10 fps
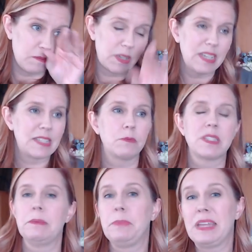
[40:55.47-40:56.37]
because uh, it
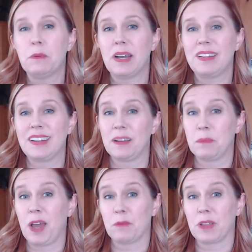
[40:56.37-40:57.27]
was the bee one, and
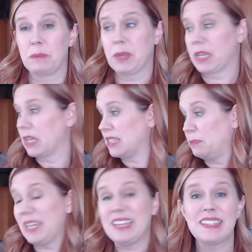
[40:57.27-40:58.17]
I'm not really big into
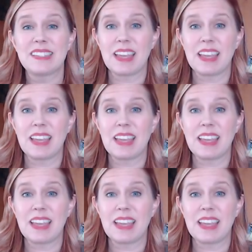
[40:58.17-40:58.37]
bees,